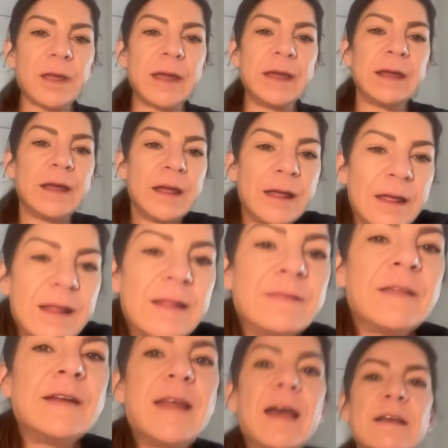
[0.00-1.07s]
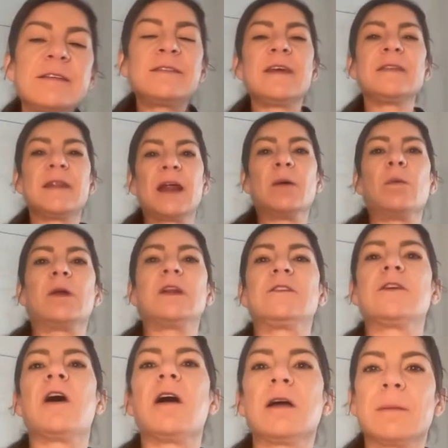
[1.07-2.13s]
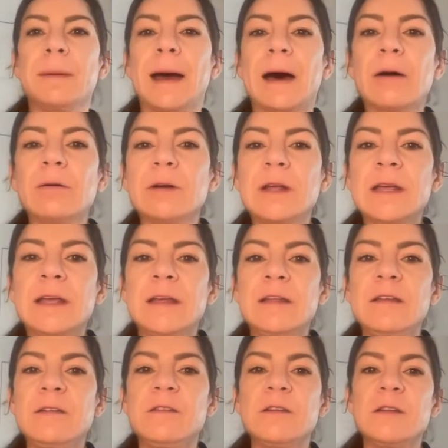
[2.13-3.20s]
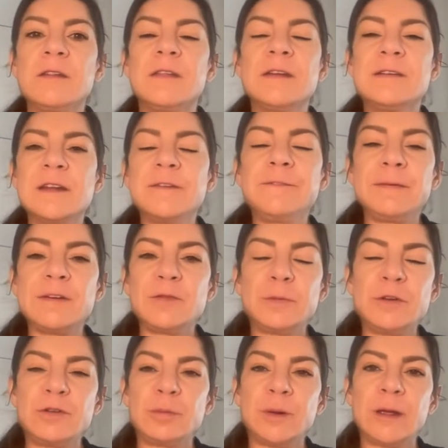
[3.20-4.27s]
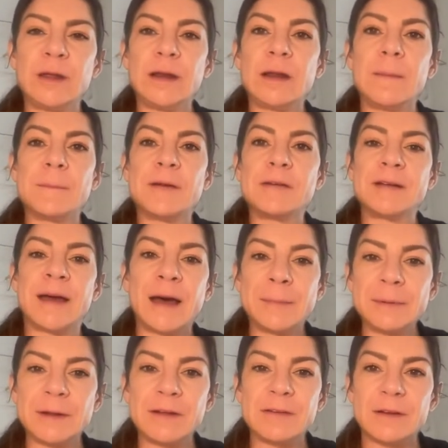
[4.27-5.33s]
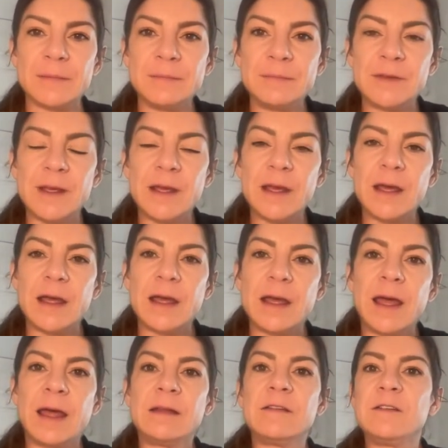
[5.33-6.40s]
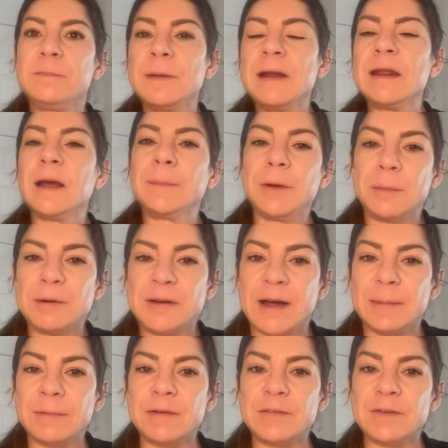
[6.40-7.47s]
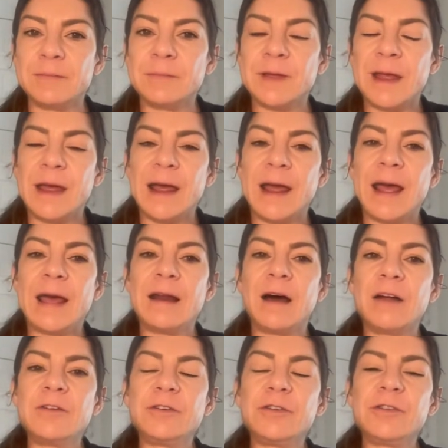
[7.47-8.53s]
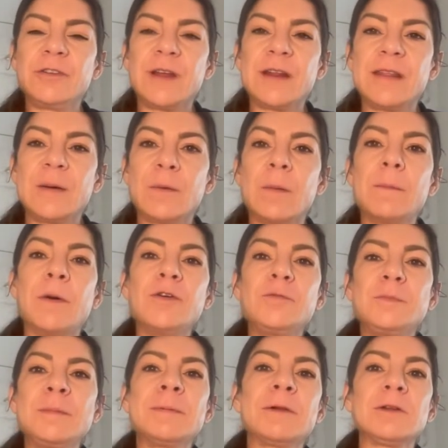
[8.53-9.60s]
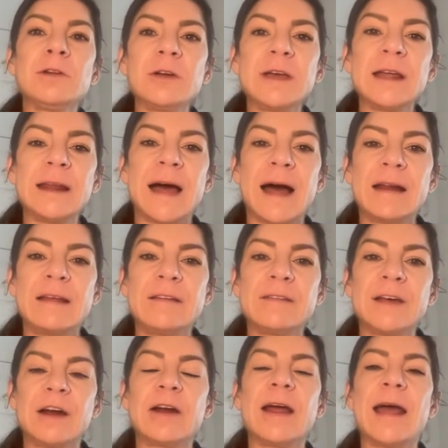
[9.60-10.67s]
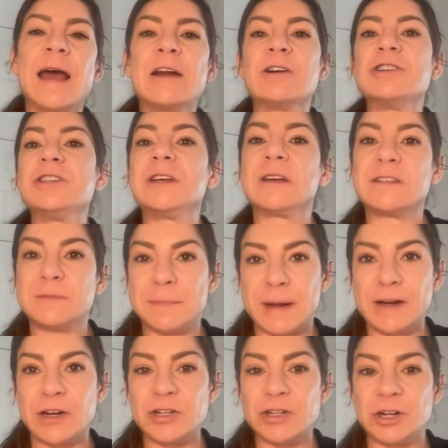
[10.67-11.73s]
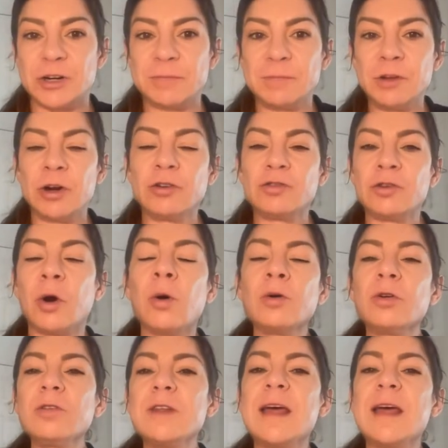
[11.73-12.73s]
Okay. The next thing that I want to talk about is the difference between metabolism and speeding up your metabolism, and understanding that what most people are looking at is their energy expenditure, your total